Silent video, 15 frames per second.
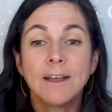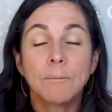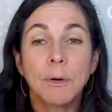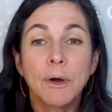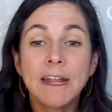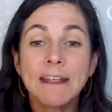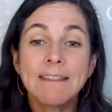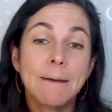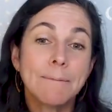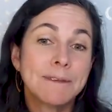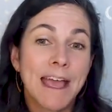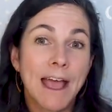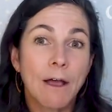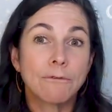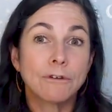Putting them
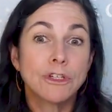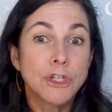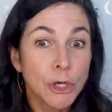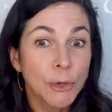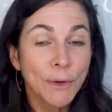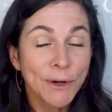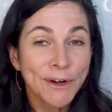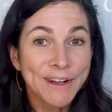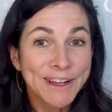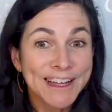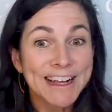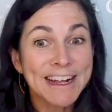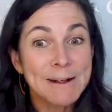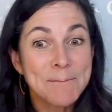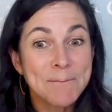down too
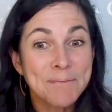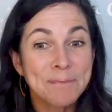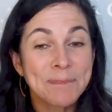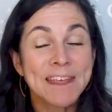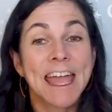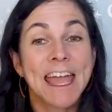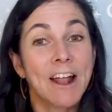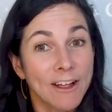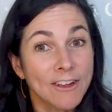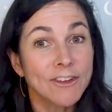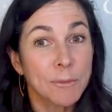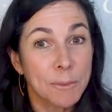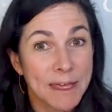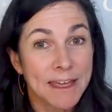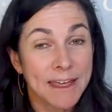early can
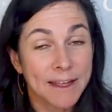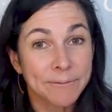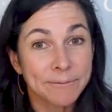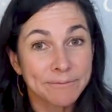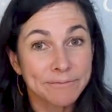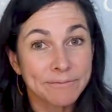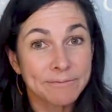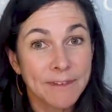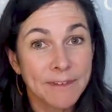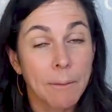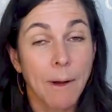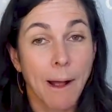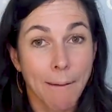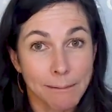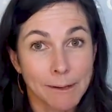also be a
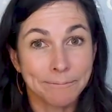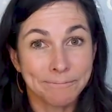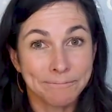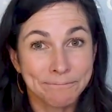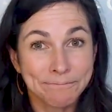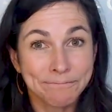problem